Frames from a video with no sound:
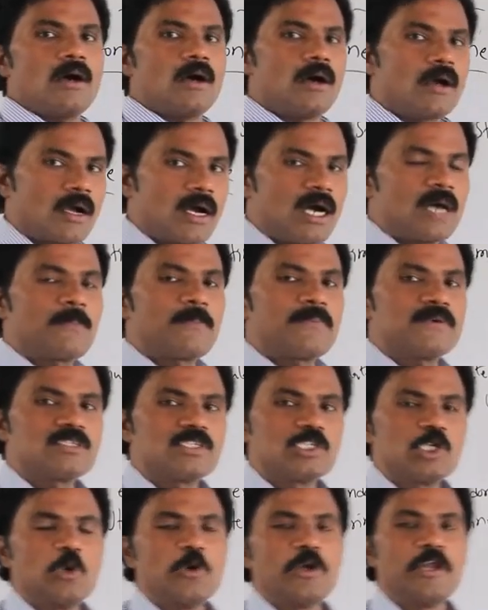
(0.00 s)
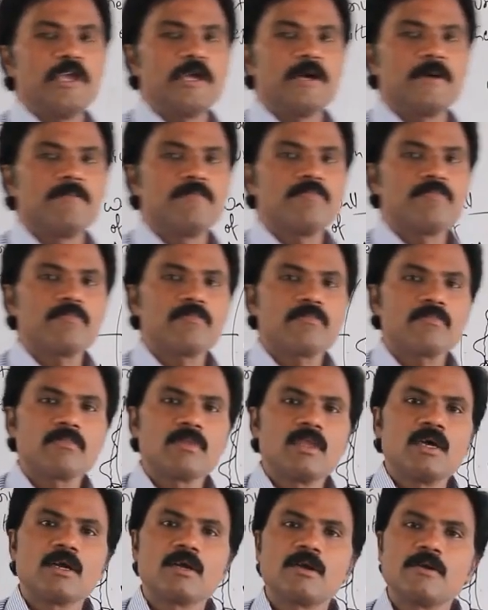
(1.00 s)
corpus luteum,
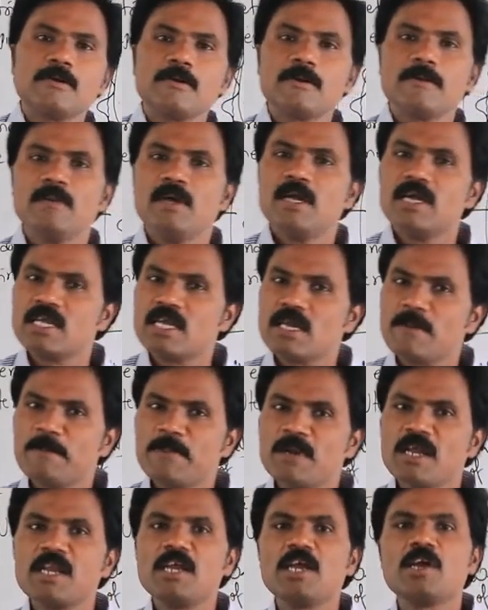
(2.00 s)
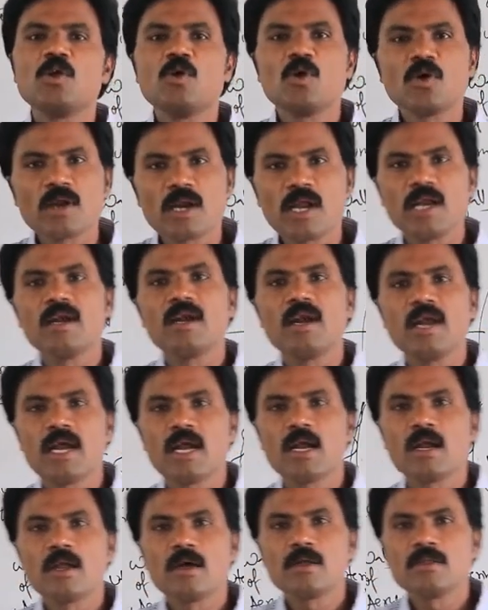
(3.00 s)
the temporary endocrine
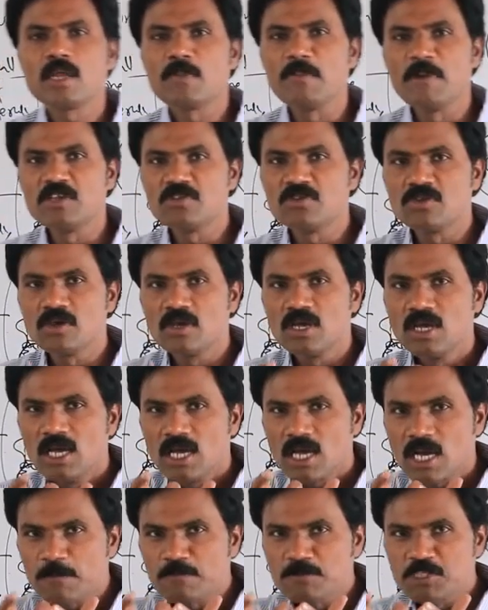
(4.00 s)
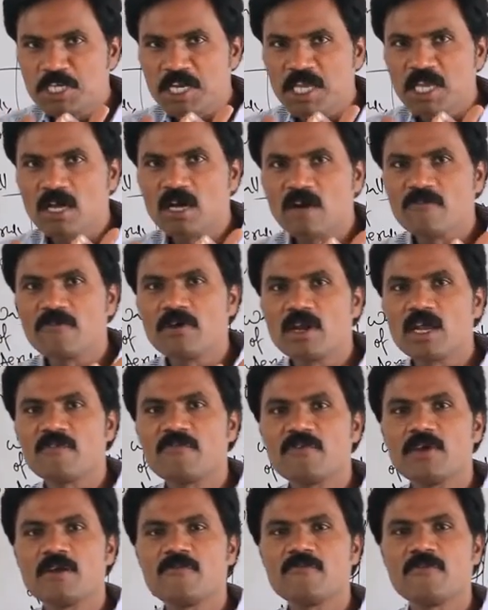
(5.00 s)
gland. That means rupturing of
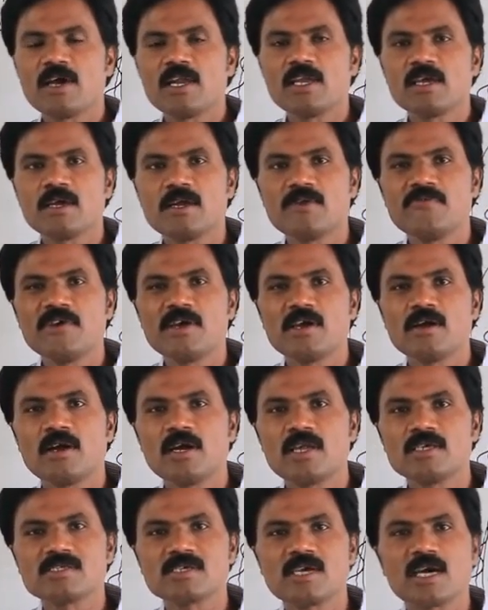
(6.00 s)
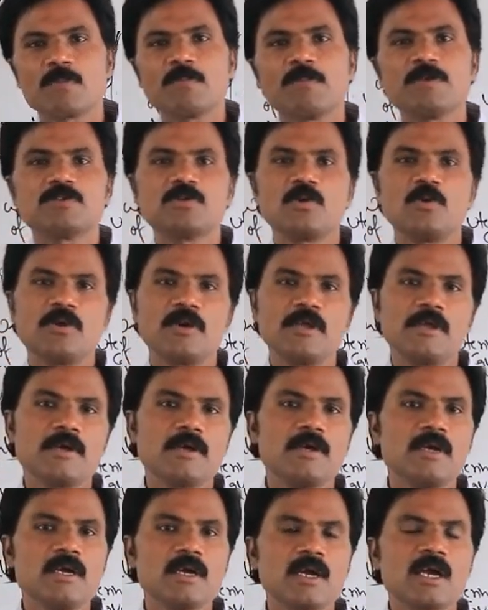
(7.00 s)
Graafian follicle we call as corpus
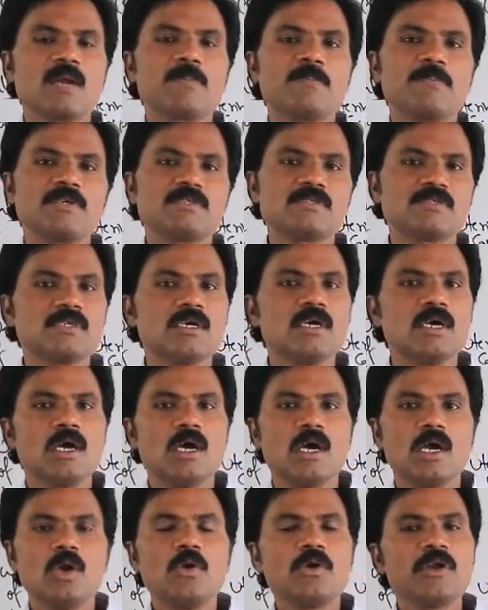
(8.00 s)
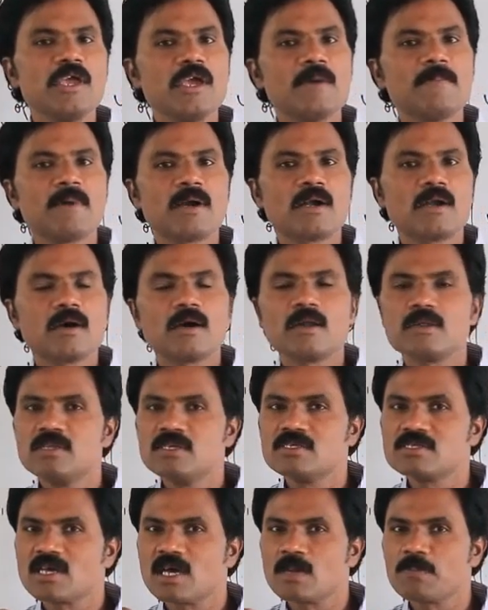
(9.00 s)
luteum. Corpus luteum and all.
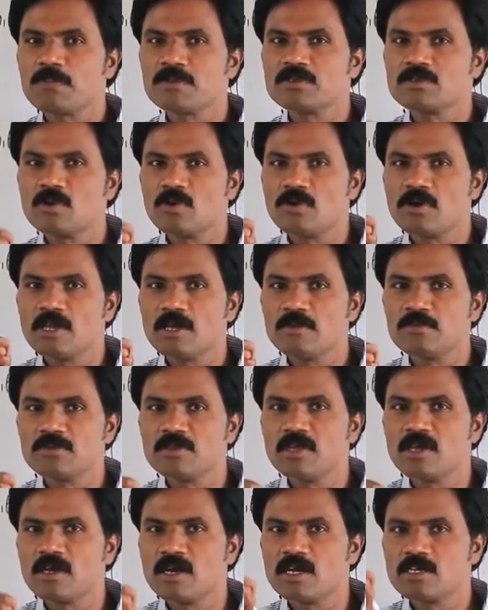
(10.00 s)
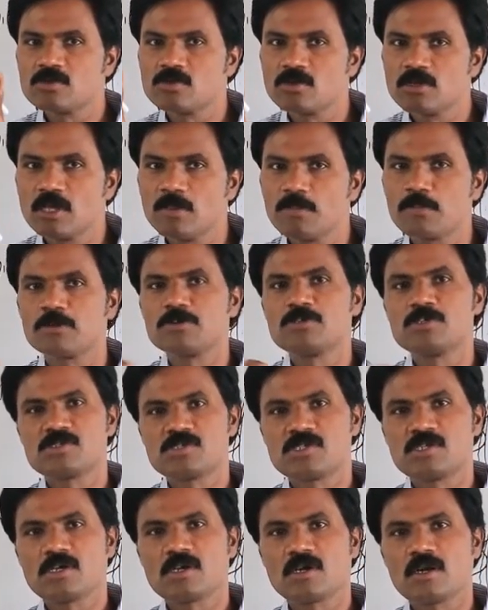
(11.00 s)
This corpus luteum secretes to the
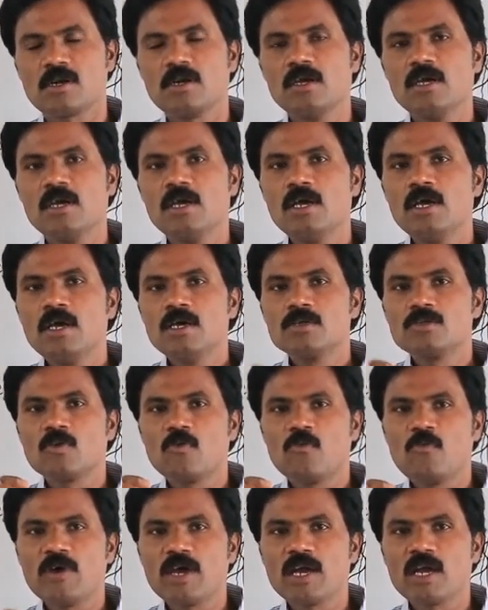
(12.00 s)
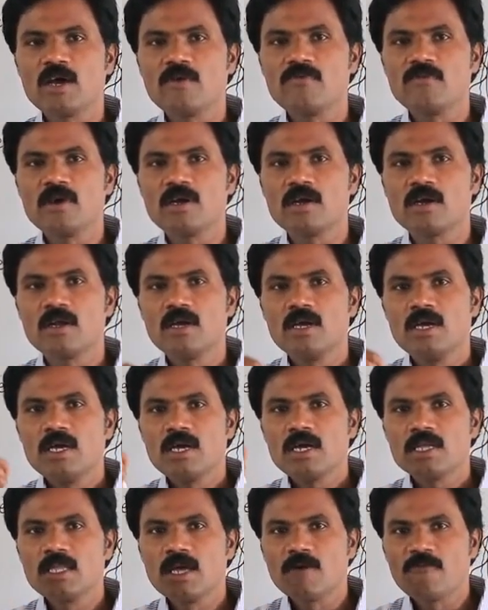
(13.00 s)
progesterone. So whenever
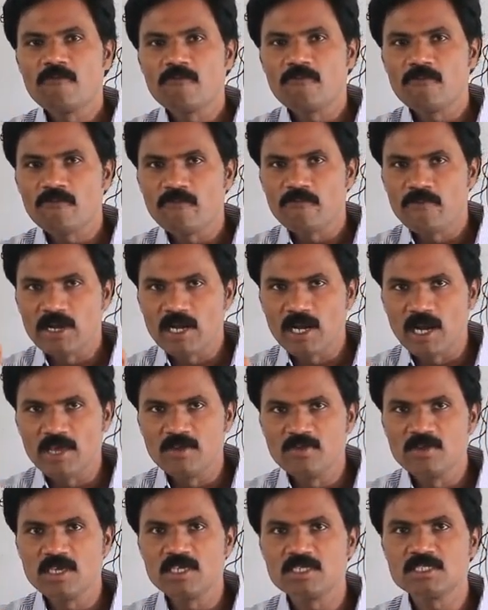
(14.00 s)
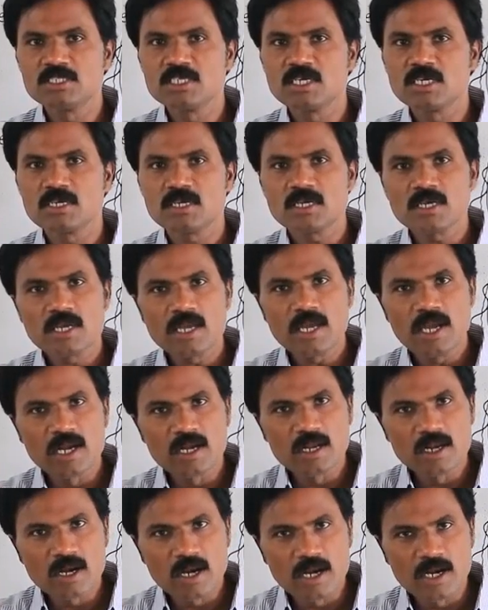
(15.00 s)
the fertilization
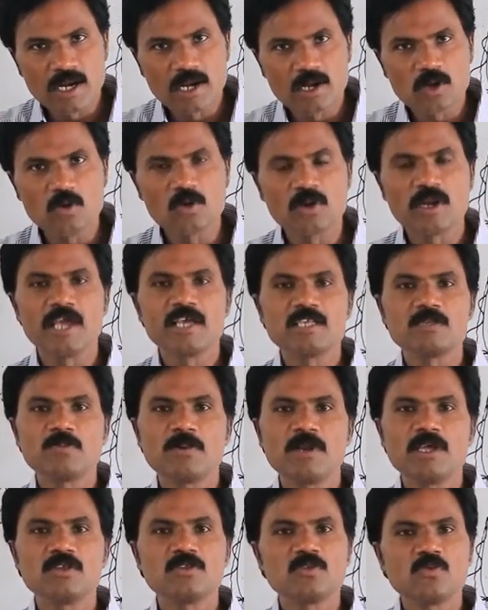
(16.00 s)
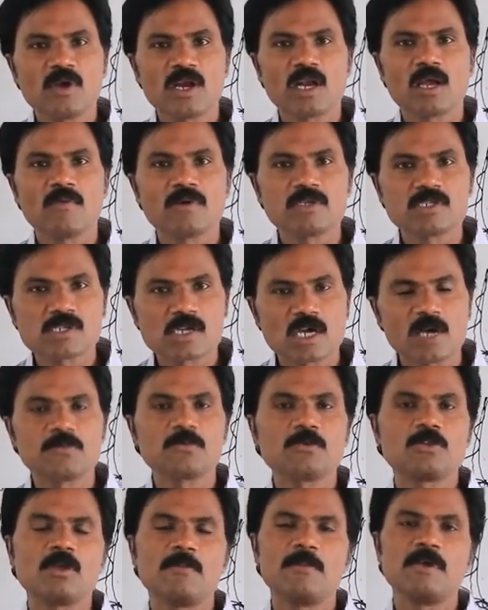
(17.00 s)
is ready to take place, whenever
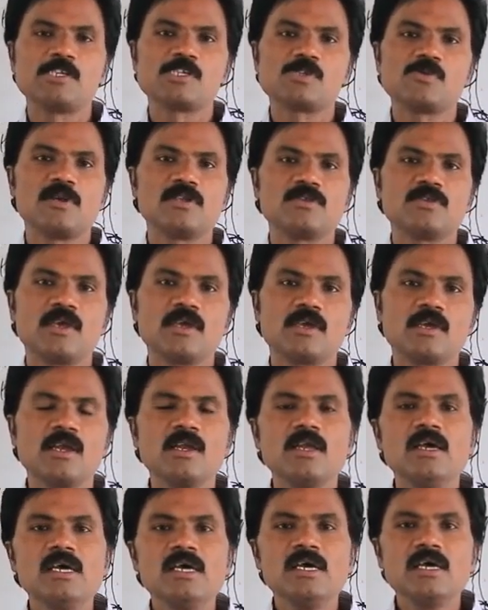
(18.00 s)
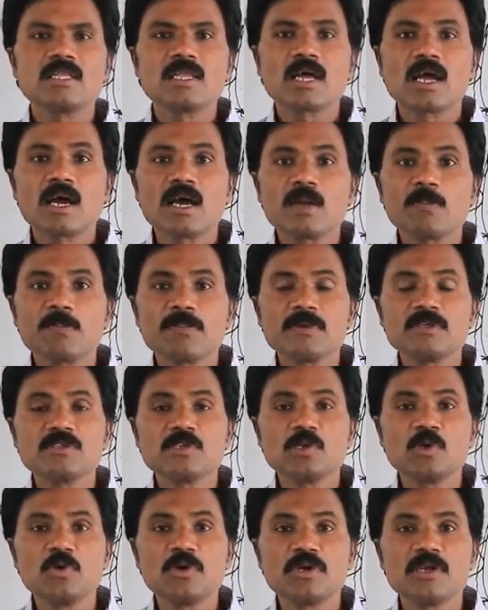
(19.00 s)
stop to the menstrual cycle, the corpus
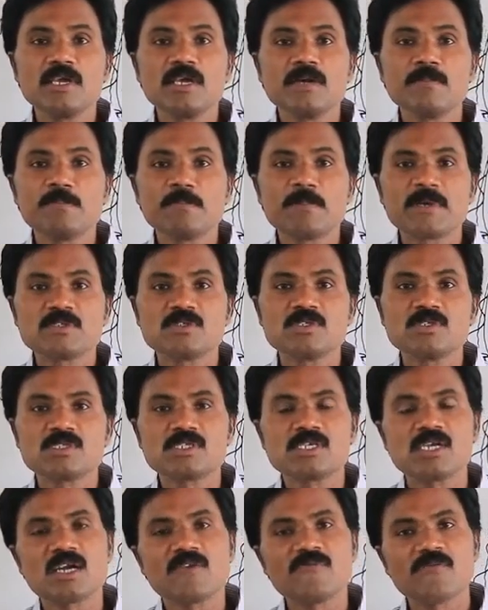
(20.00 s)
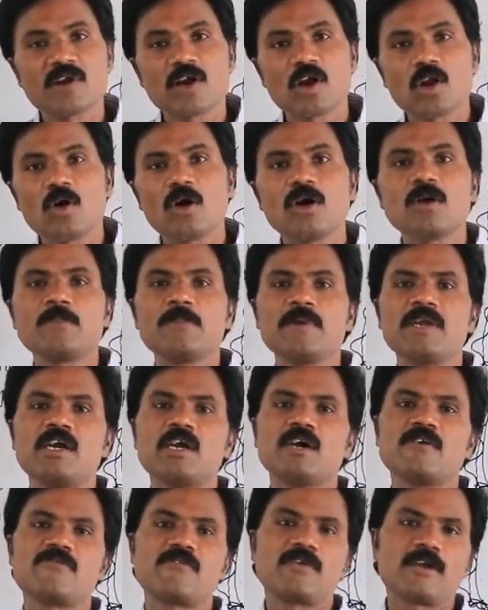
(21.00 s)
luteum persisted for a long
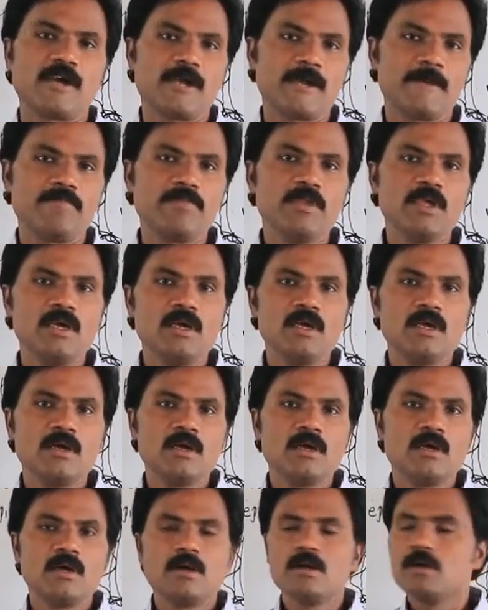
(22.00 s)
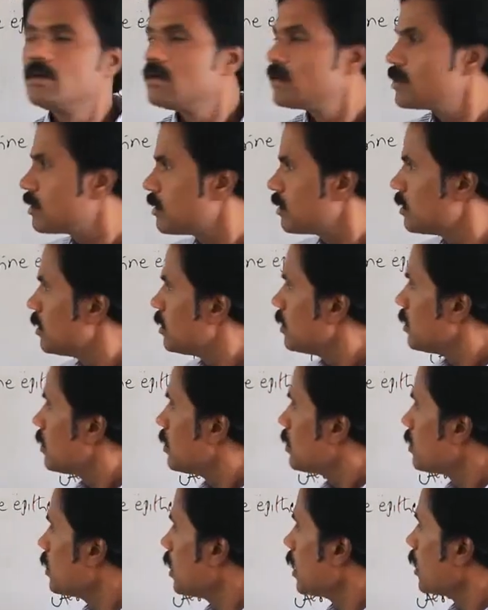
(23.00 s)
period of time.
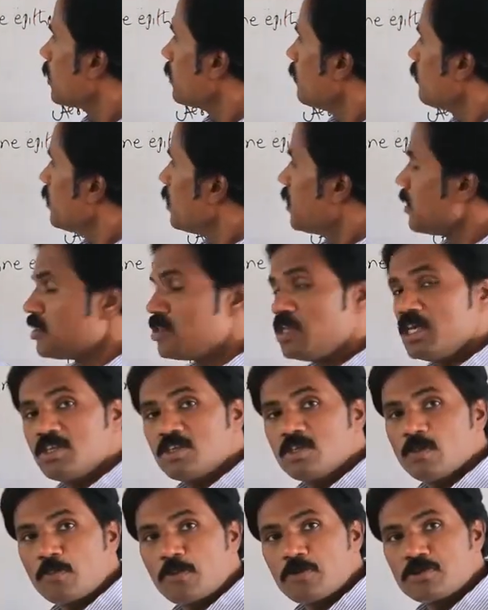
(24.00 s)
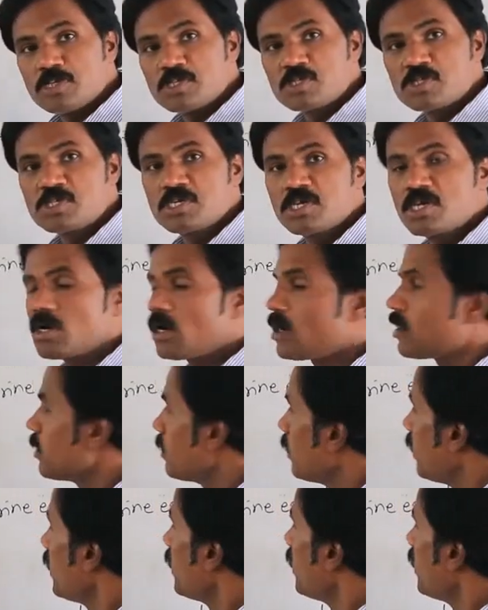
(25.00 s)
Then this progesterone, it